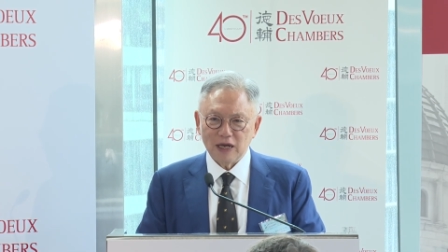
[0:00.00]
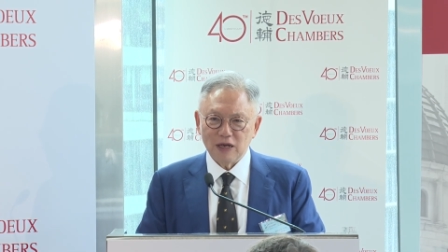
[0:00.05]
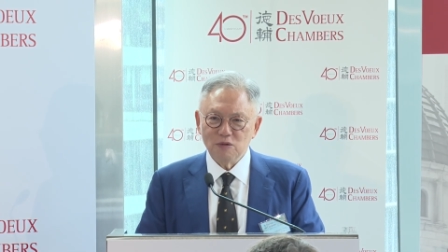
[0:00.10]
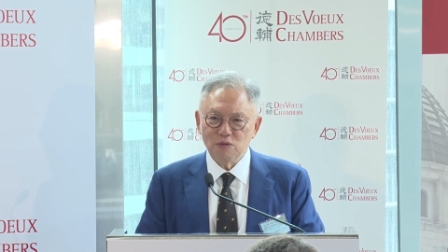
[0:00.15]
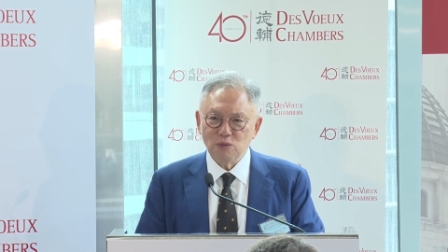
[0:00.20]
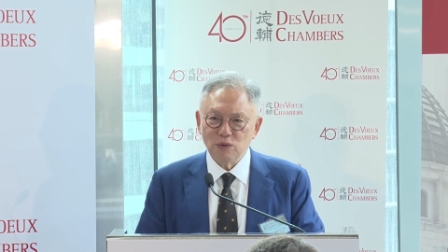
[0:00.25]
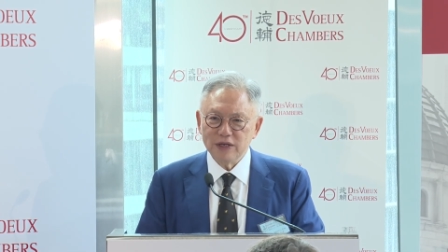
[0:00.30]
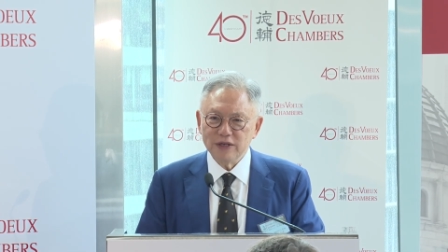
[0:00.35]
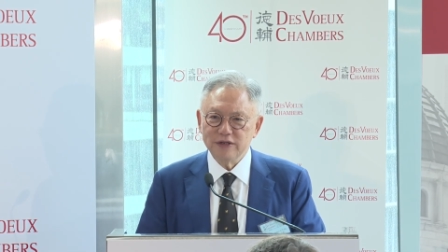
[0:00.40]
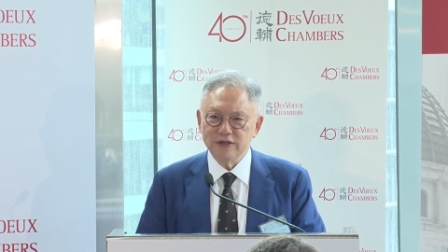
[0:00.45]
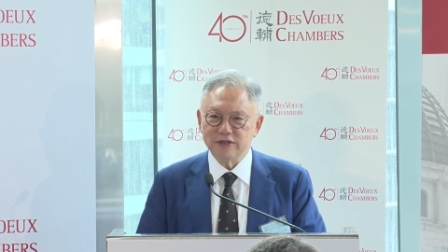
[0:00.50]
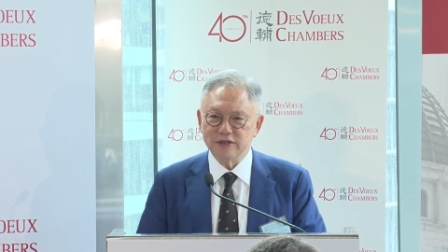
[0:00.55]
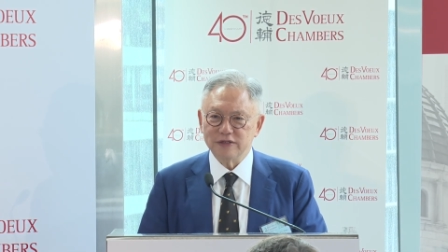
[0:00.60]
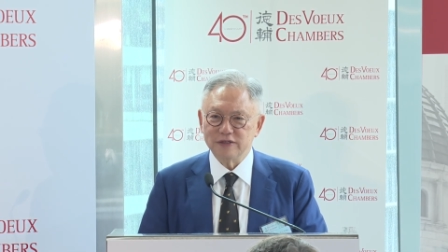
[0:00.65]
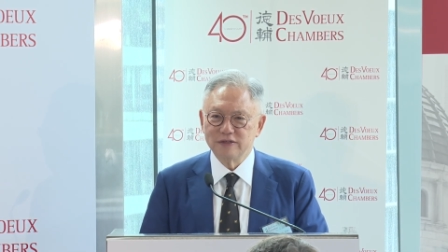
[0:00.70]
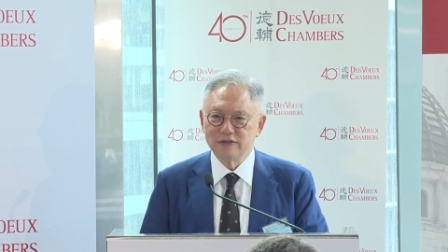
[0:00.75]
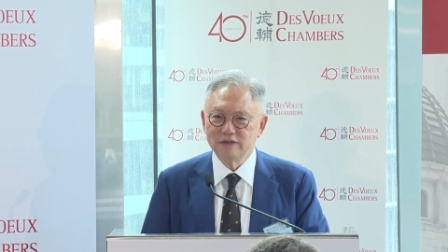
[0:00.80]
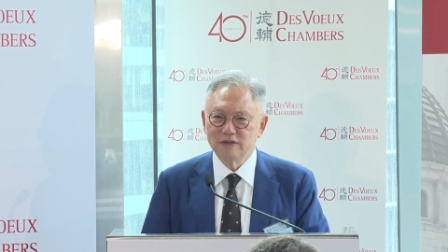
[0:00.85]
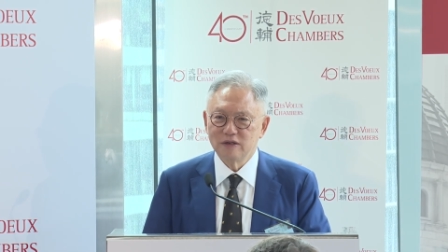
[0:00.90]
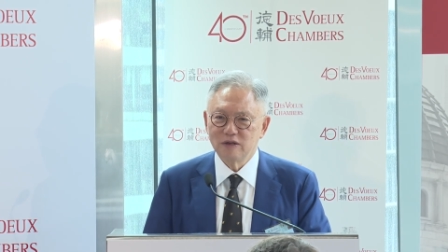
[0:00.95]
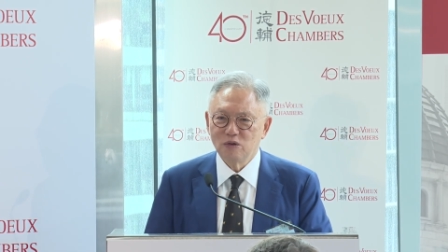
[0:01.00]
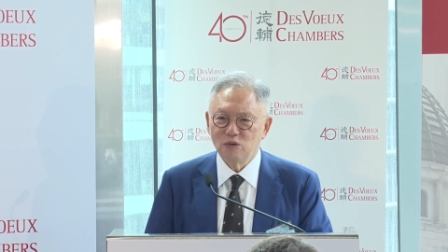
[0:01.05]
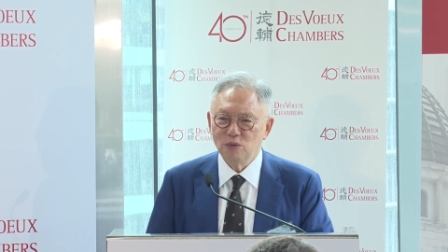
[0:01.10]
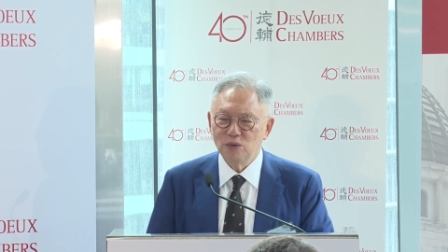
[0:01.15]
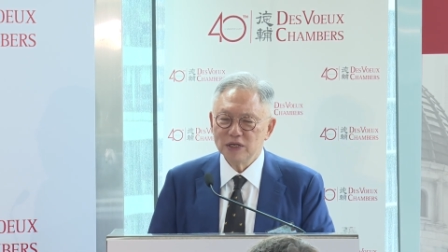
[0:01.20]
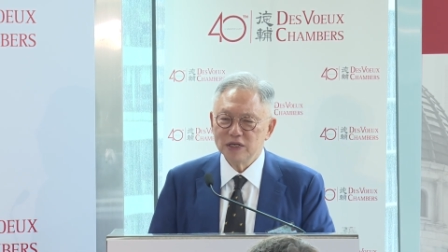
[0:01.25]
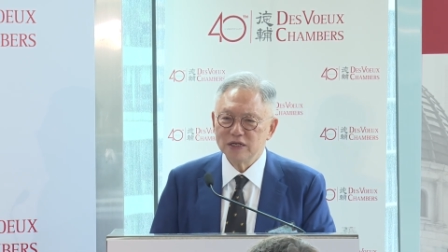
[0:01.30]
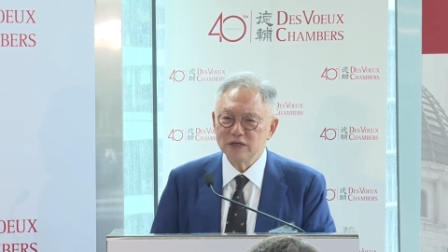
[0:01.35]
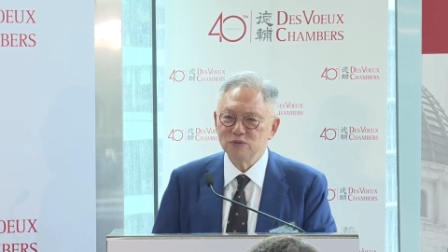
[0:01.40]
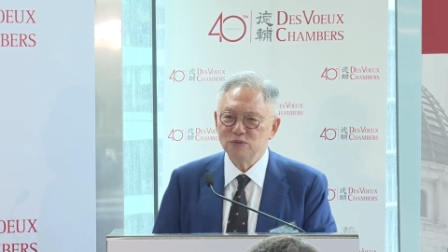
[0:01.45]
I wonder
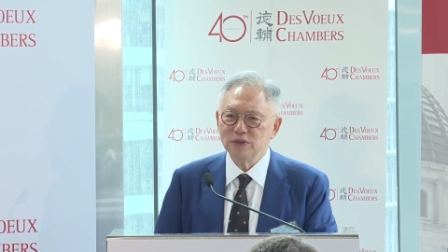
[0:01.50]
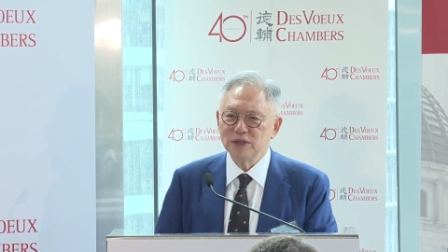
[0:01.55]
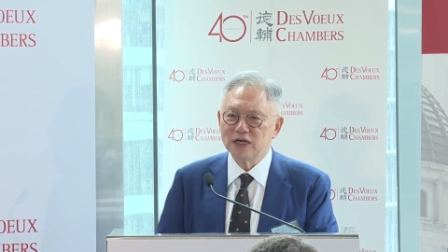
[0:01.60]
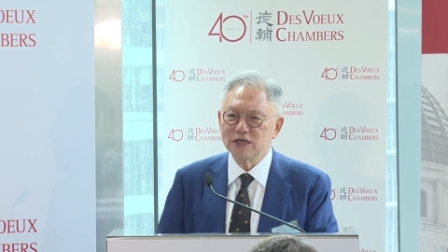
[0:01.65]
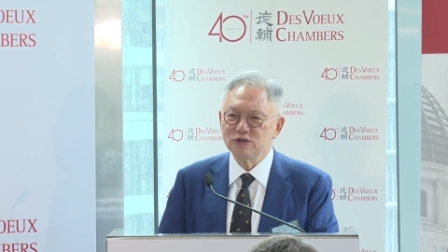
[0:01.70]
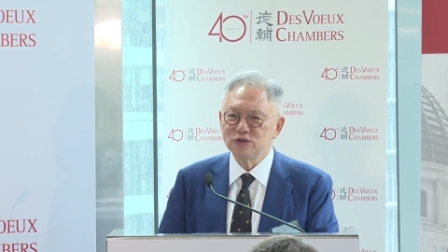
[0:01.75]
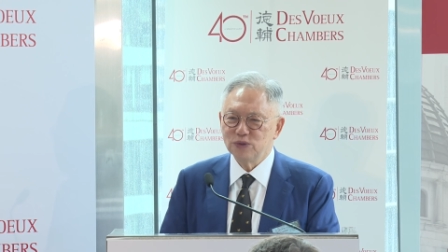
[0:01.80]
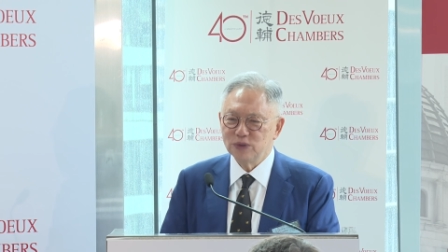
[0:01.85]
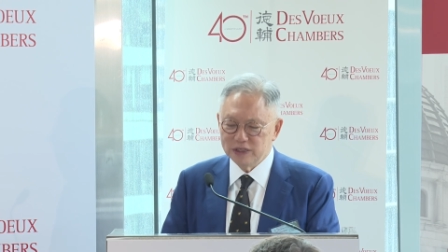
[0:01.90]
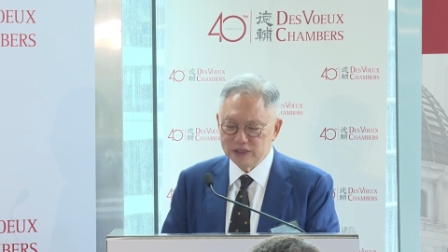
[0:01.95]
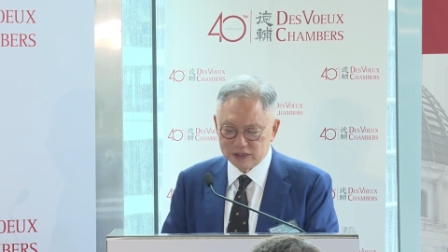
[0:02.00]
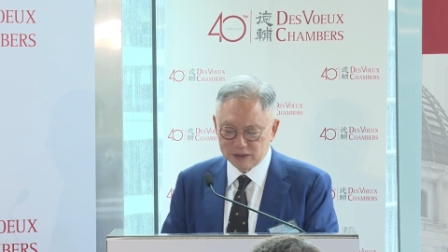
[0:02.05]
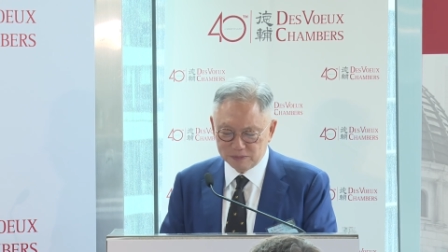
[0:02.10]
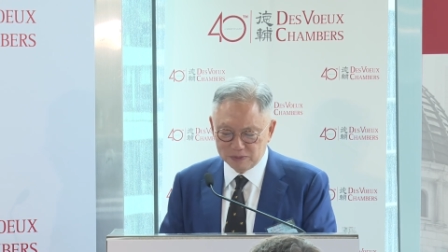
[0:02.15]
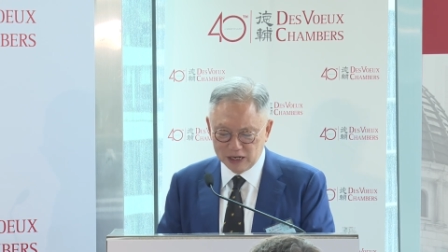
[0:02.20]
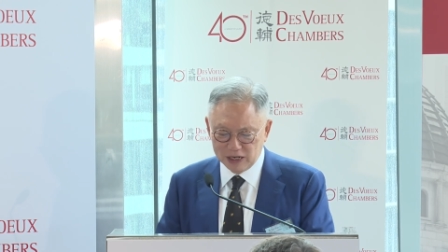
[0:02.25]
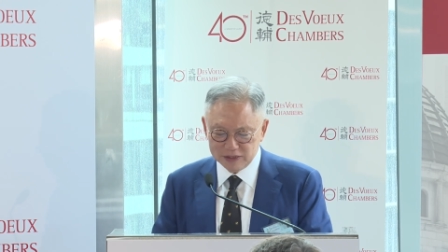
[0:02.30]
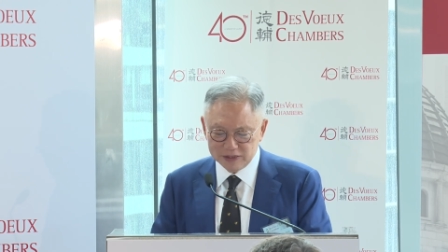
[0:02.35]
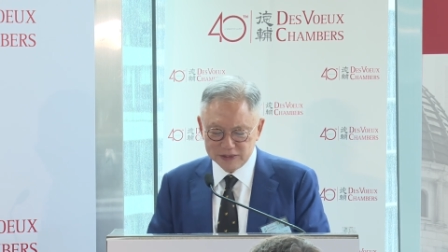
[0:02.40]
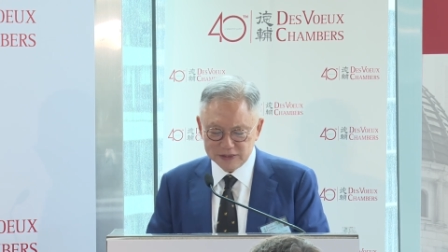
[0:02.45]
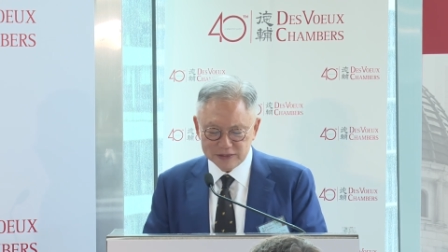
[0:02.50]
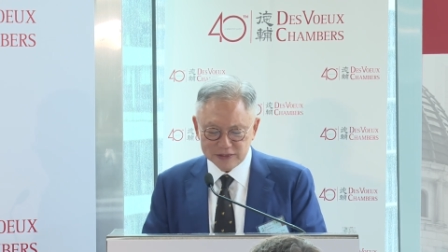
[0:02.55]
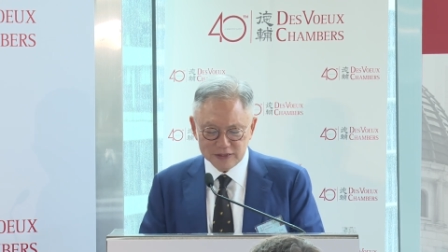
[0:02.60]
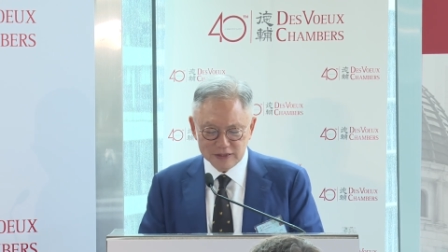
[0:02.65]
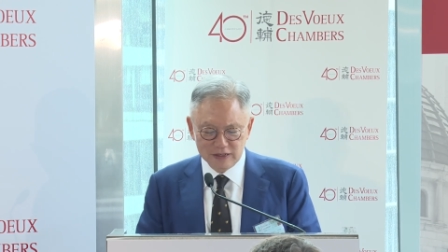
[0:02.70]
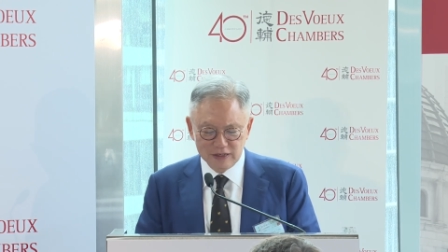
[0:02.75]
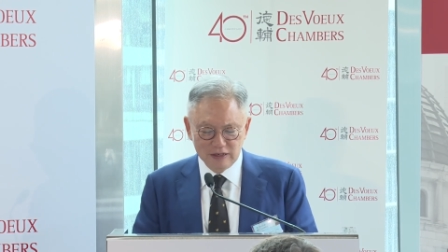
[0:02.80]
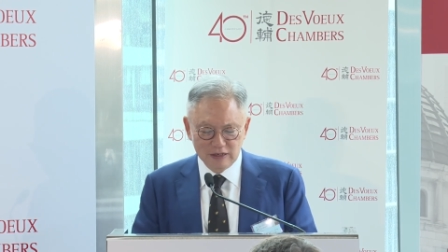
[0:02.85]
whether we are doing the parties